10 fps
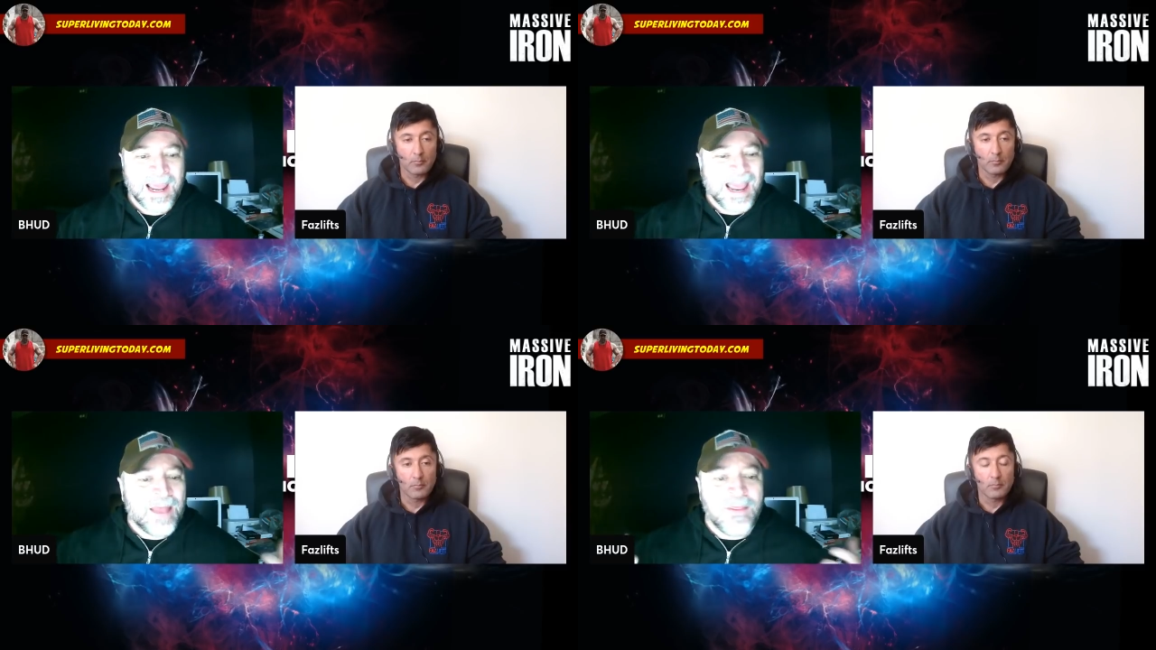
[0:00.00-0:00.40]

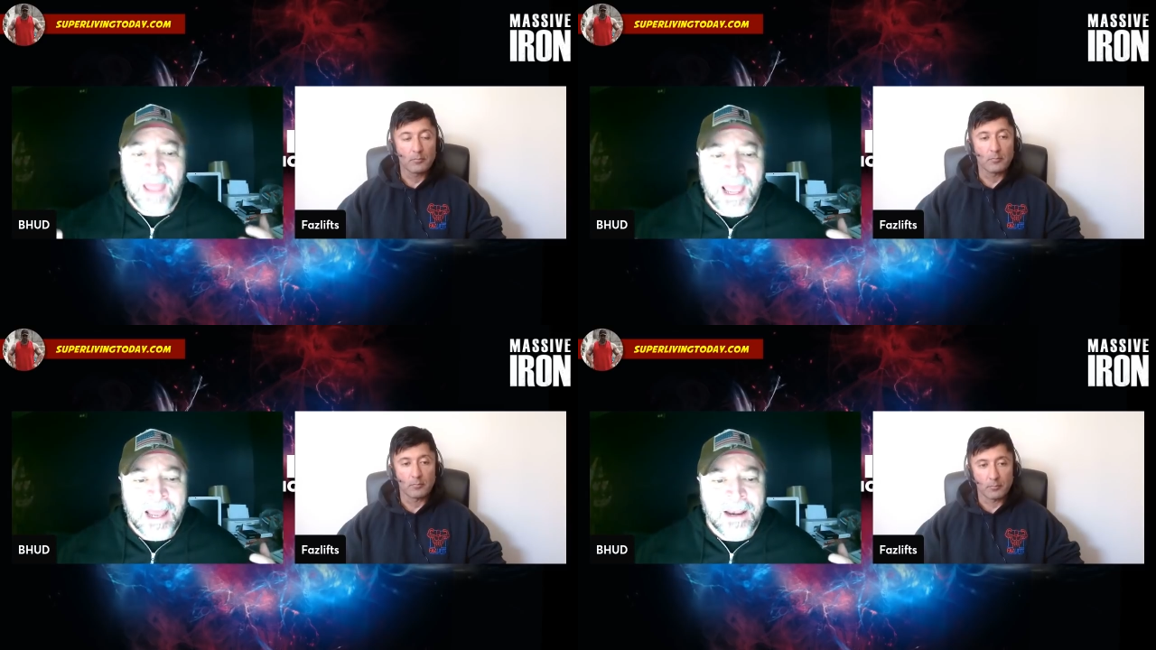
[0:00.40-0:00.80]
Speaker 1: And
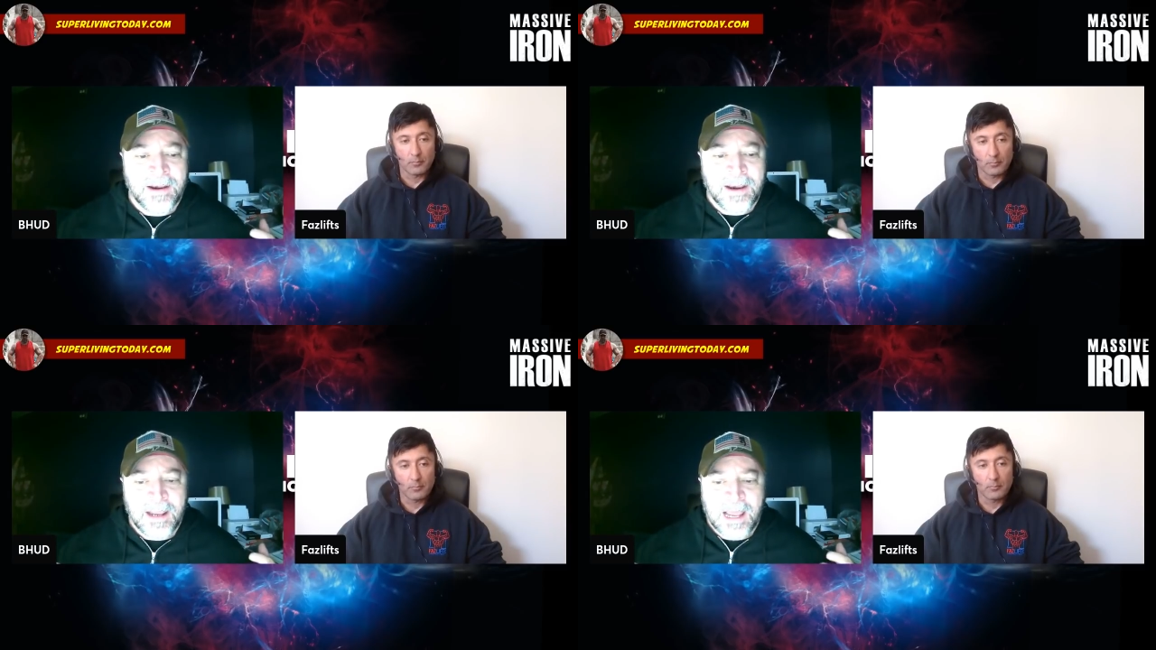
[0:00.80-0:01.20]
then
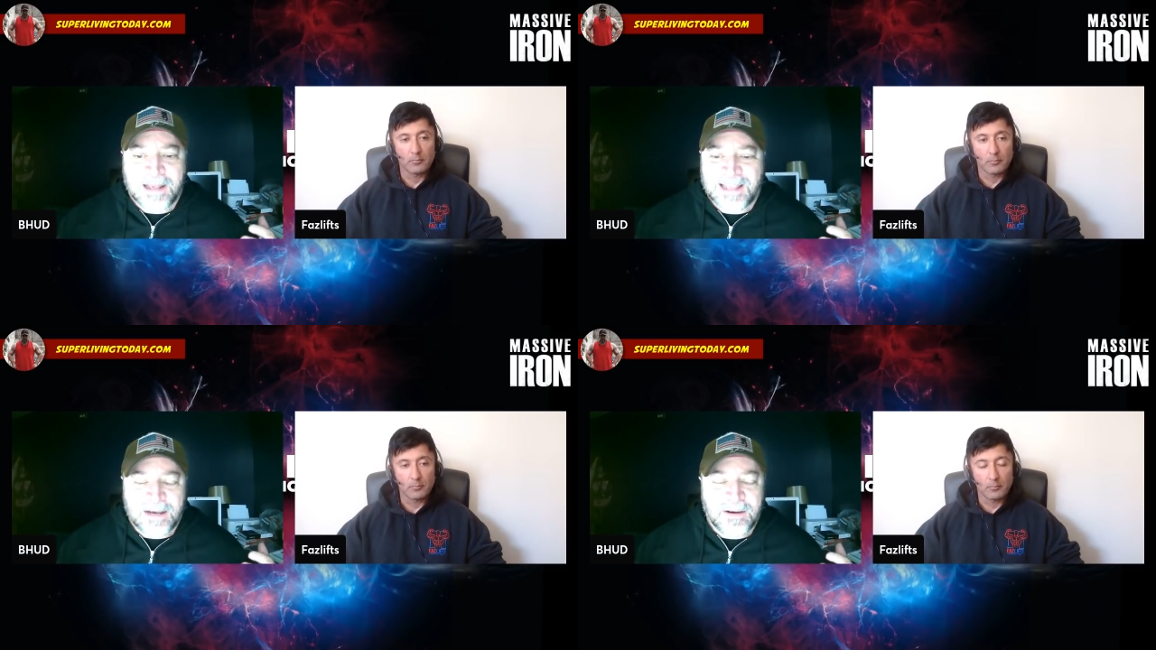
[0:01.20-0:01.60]
at
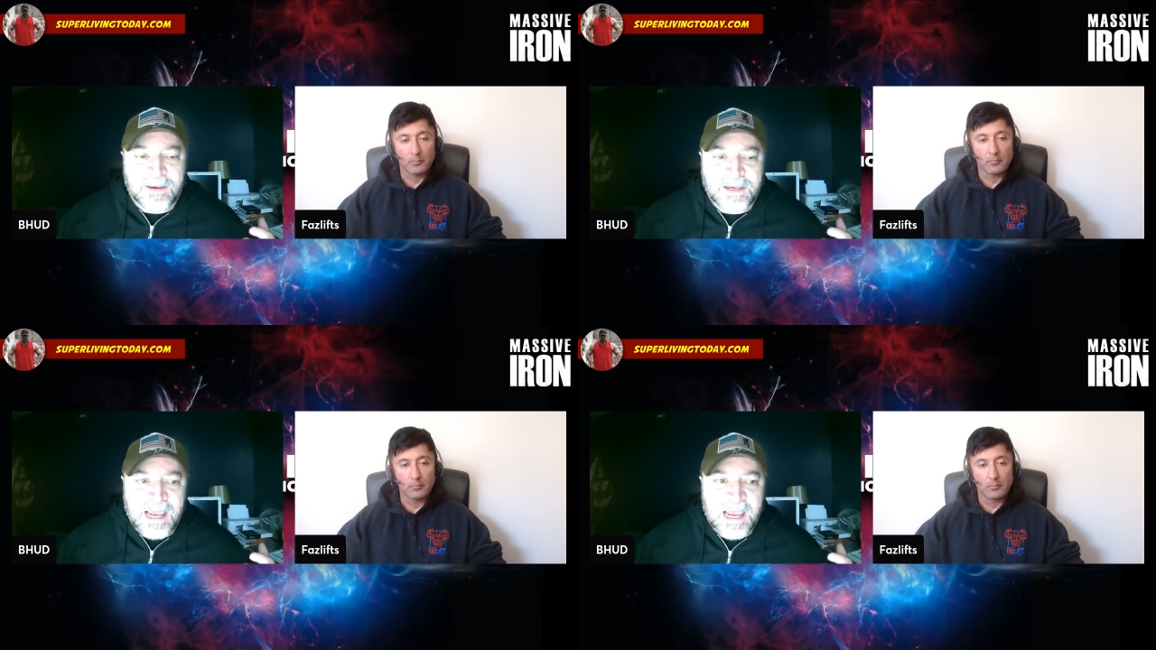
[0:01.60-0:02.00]
the end of the day,